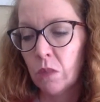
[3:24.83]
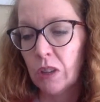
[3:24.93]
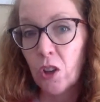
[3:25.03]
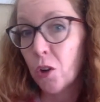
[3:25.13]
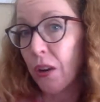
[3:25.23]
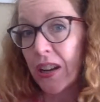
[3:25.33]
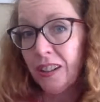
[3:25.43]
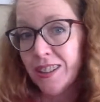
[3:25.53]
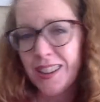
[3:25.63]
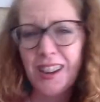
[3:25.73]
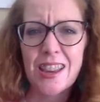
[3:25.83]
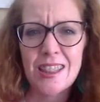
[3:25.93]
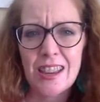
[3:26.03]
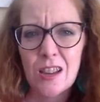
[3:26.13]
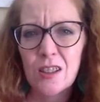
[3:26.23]
It's all great, I
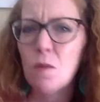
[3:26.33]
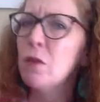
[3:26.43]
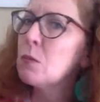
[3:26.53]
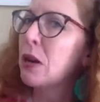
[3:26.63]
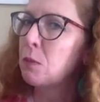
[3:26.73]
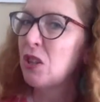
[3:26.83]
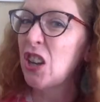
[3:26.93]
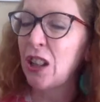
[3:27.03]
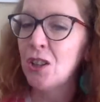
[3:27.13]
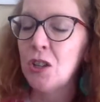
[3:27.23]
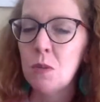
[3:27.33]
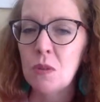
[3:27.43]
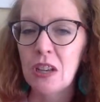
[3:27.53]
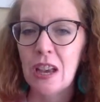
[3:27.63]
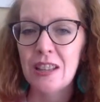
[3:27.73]
think. Some of it might be challenging
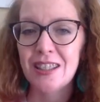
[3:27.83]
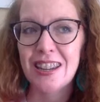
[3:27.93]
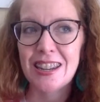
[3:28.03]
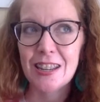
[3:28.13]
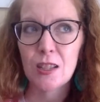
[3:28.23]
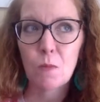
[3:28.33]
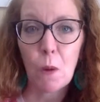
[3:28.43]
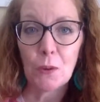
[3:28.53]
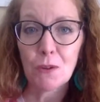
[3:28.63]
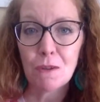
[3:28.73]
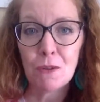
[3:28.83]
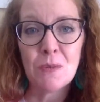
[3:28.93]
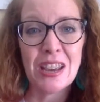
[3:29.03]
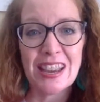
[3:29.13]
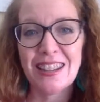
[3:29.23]
because it is poetry from
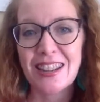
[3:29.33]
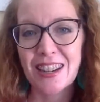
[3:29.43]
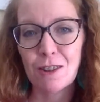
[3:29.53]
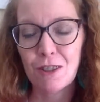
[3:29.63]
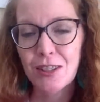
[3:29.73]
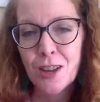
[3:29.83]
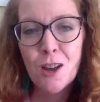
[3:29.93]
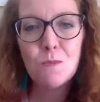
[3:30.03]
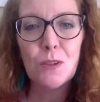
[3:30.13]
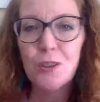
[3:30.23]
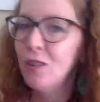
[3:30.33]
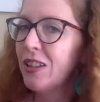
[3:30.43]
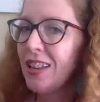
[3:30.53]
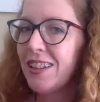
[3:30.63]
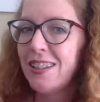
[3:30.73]
the 1800s, but don't
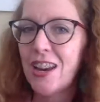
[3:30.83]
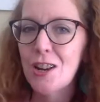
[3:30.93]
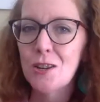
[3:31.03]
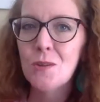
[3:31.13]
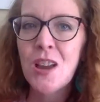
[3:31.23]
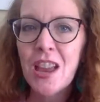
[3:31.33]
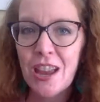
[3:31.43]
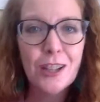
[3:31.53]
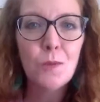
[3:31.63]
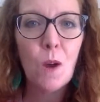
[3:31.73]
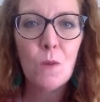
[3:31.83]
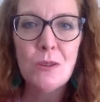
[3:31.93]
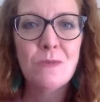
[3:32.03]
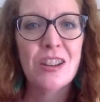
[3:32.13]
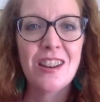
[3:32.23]
let that scare you. It's Walt
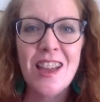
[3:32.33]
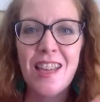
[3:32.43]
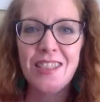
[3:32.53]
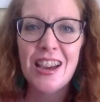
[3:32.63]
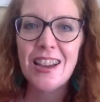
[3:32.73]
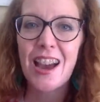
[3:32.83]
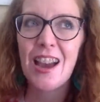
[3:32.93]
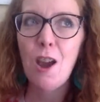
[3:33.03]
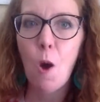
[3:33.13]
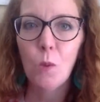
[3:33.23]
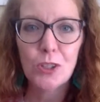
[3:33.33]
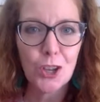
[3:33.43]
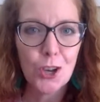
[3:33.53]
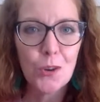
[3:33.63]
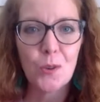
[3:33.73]
Whitman. That guy was a
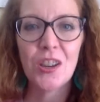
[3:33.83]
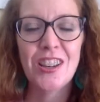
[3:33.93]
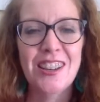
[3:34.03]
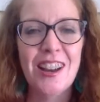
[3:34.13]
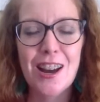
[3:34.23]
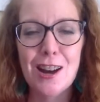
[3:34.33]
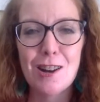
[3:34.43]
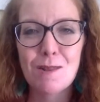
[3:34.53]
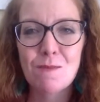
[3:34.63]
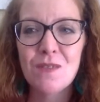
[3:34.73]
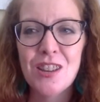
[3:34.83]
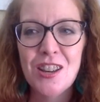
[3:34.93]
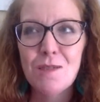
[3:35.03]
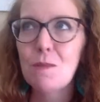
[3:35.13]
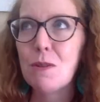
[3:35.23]
kook. But
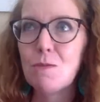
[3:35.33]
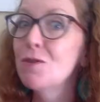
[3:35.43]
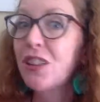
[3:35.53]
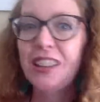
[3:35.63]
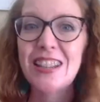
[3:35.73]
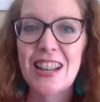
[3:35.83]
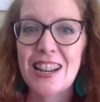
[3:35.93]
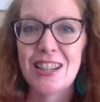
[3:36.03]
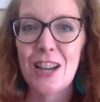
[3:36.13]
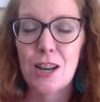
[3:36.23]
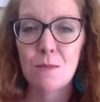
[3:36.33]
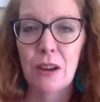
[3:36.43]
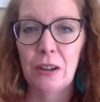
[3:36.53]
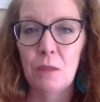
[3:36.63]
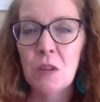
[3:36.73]
I'm really excited to talk
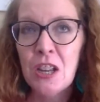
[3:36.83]
about him.